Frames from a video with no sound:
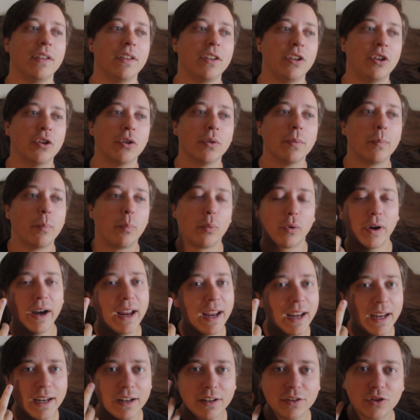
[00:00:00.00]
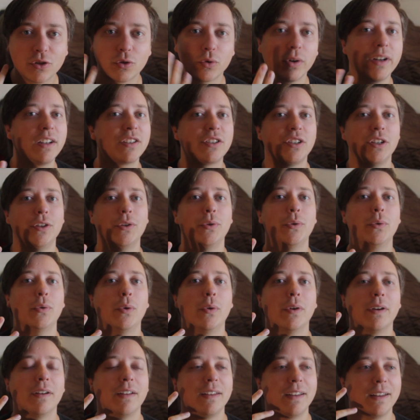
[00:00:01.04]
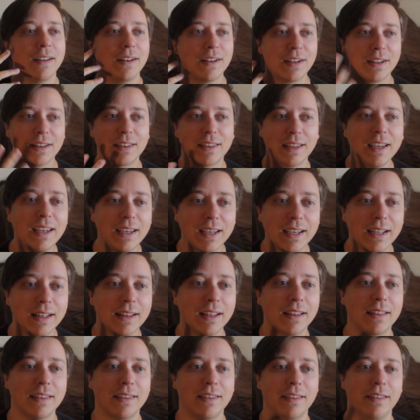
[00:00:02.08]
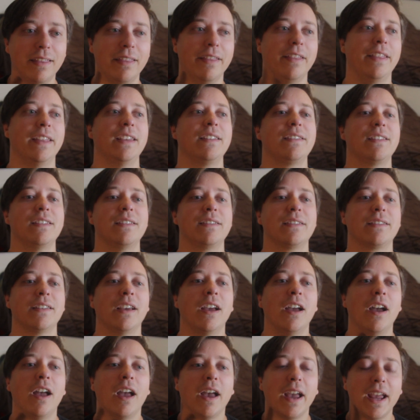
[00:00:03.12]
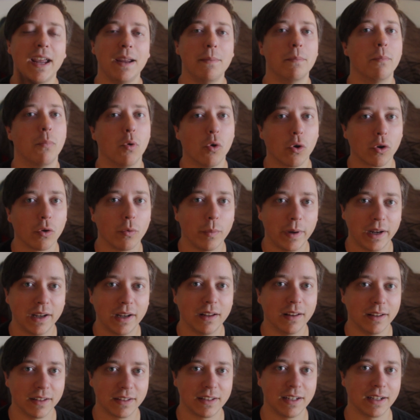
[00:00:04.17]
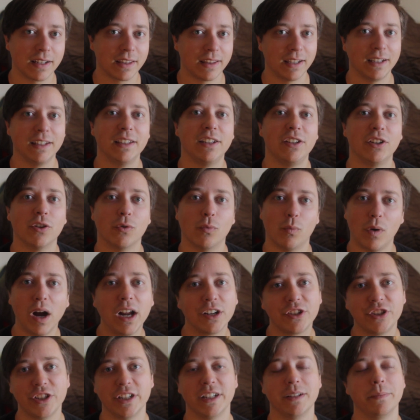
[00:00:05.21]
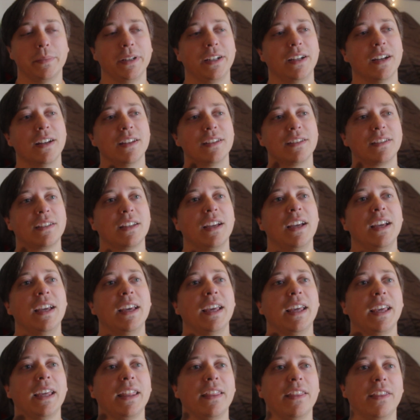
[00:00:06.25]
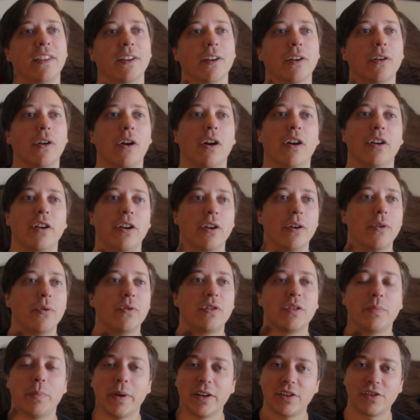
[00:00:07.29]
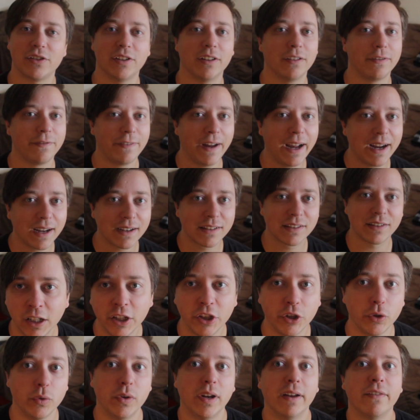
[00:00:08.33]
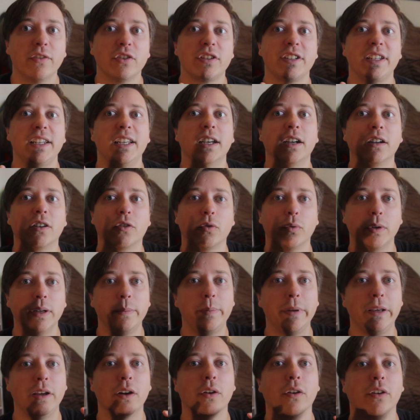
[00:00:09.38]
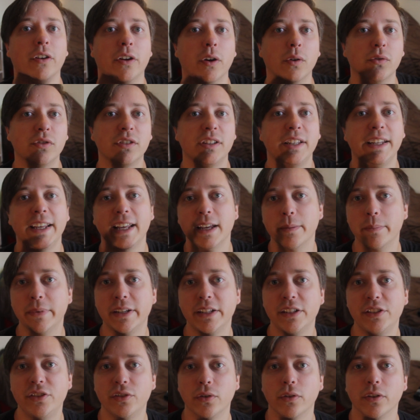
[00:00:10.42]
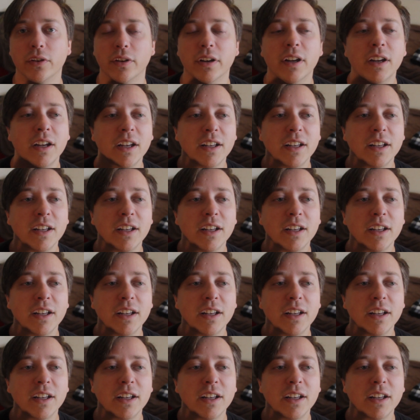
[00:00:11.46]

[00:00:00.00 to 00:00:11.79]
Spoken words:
Your brain tricks you into thinking that this is a more realistic thing that you're watching because there are no special effects. You never see a creepy or ghostly image or